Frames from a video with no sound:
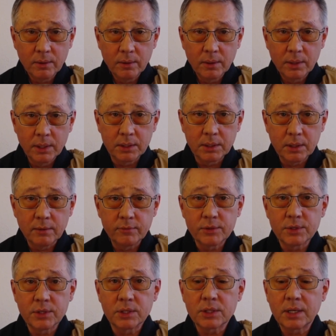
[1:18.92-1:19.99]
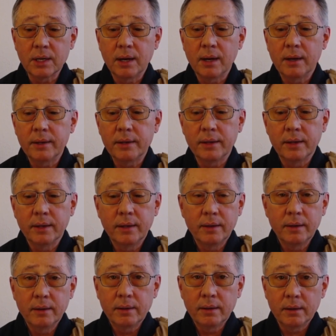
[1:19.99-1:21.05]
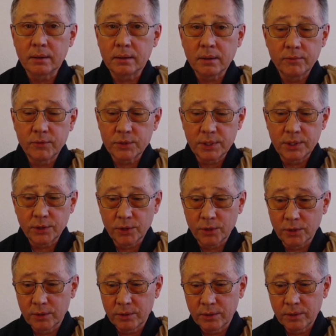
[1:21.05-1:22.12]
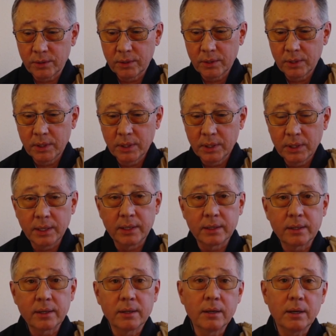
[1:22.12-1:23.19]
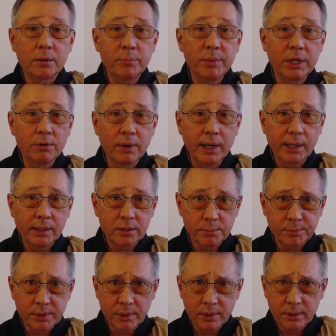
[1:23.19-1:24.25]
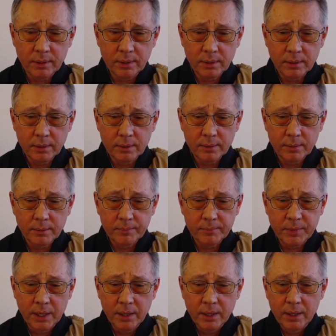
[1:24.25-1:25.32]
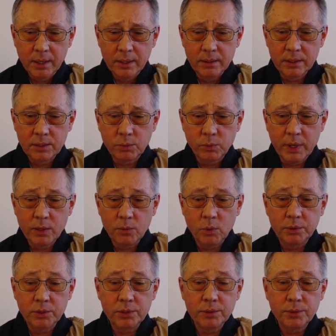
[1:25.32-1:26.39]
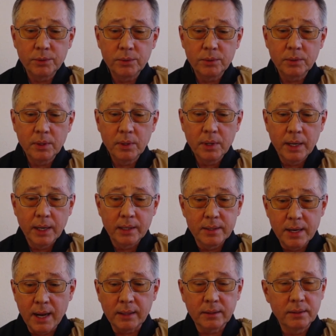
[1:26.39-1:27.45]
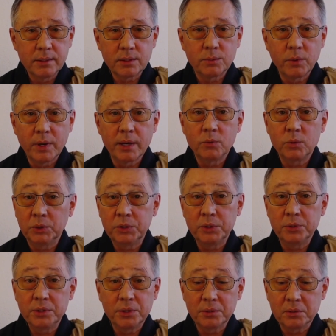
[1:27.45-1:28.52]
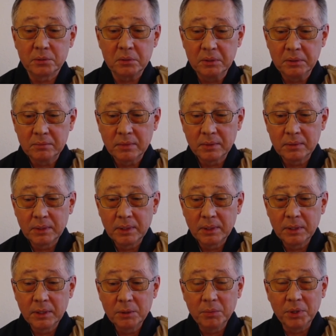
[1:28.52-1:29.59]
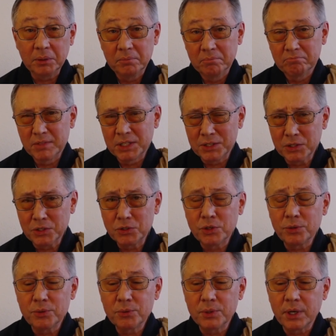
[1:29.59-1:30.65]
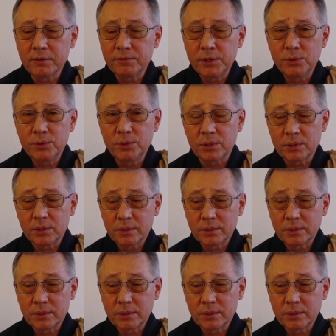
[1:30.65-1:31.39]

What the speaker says: It covers the sky and covers the earth, yet it cannot be grasped. This way will do, and not this way will do too. But this is too diffuse.